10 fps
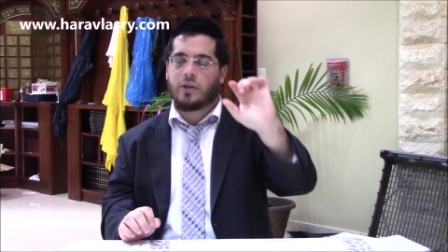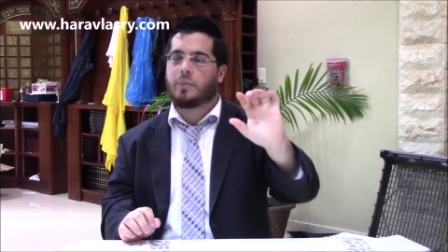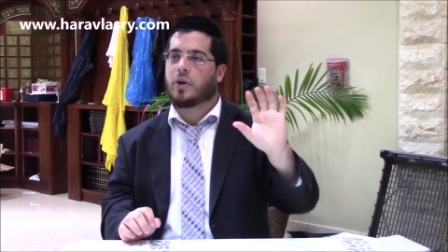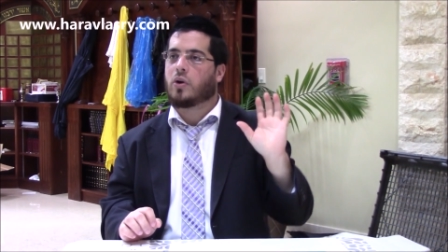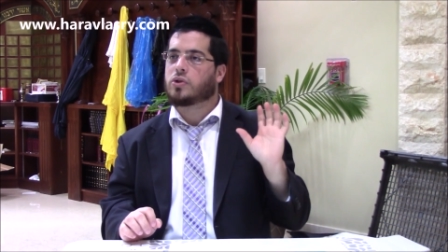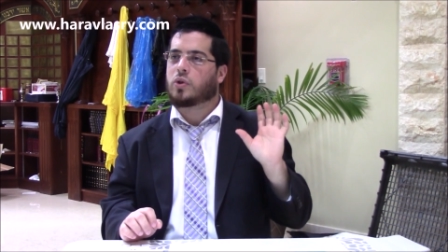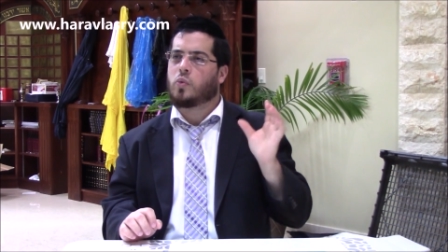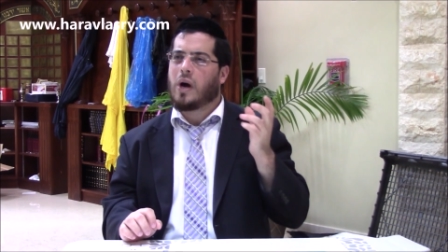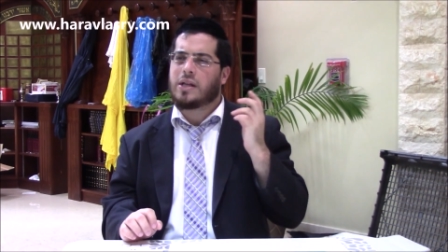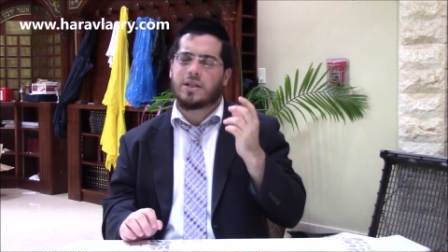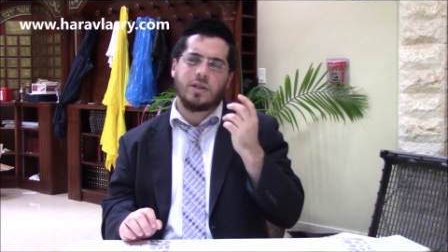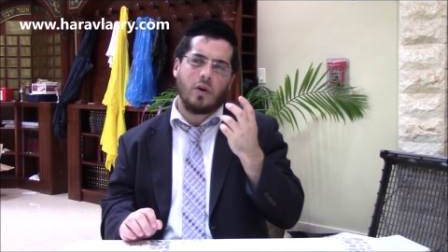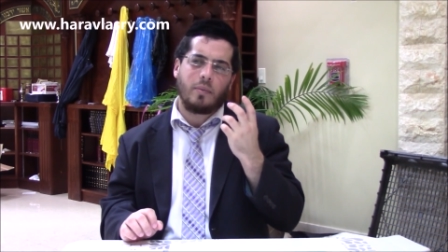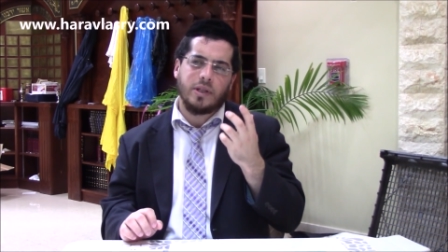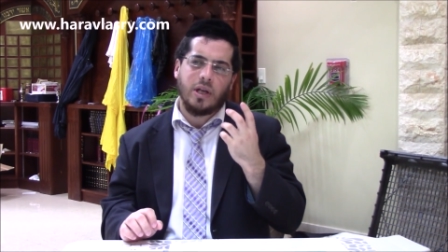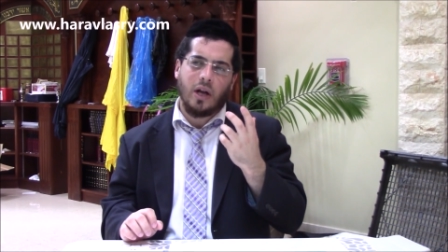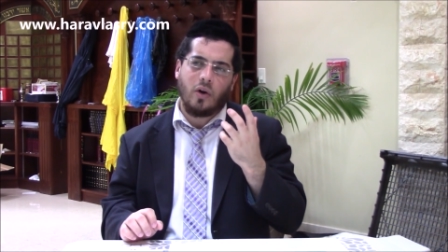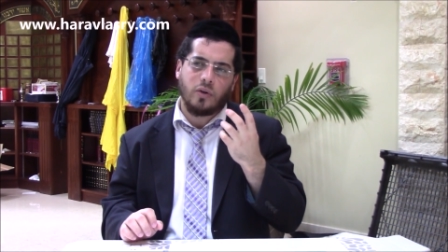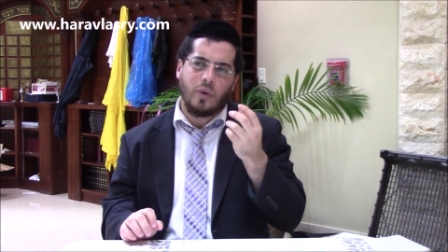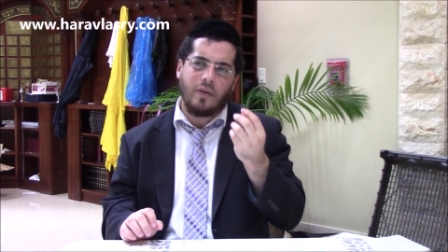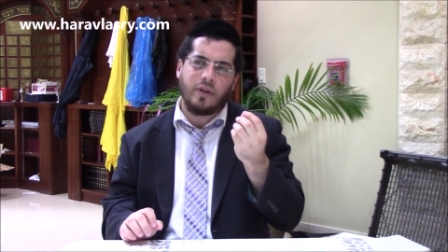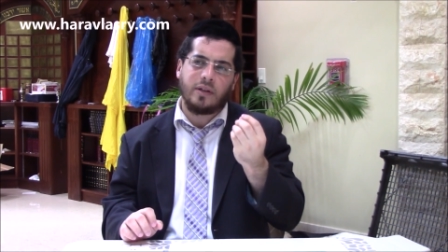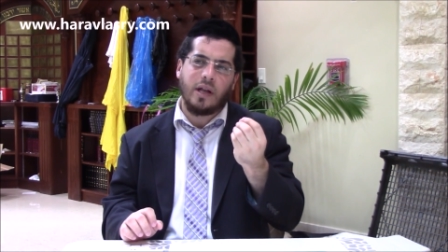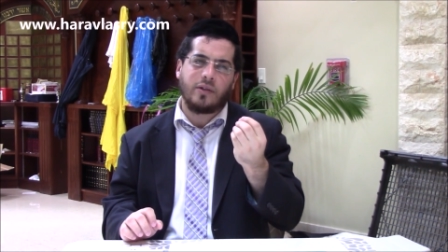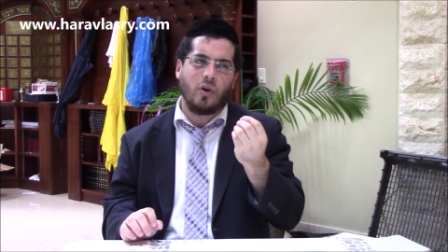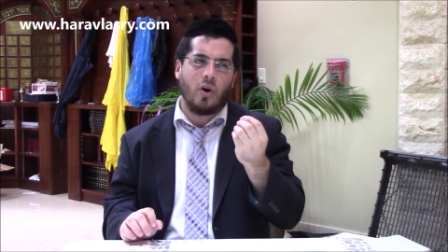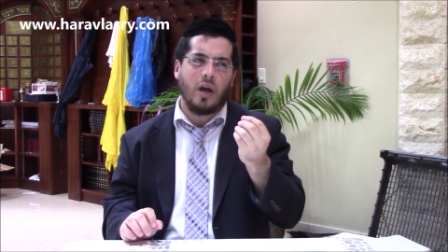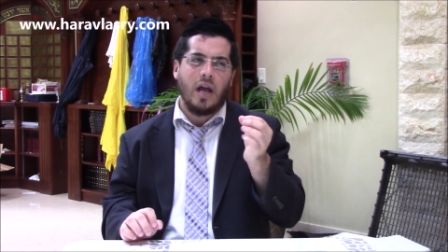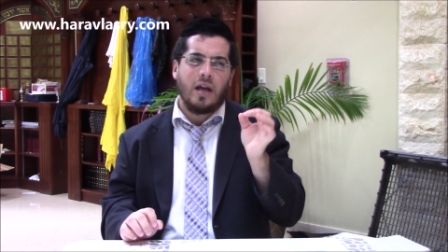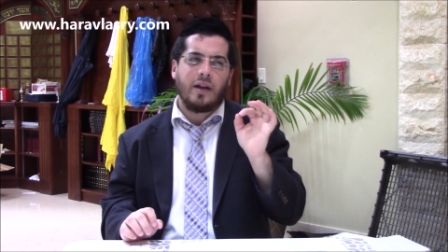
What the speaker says: into be kosher. Why it's so much halachot we have in the etrog?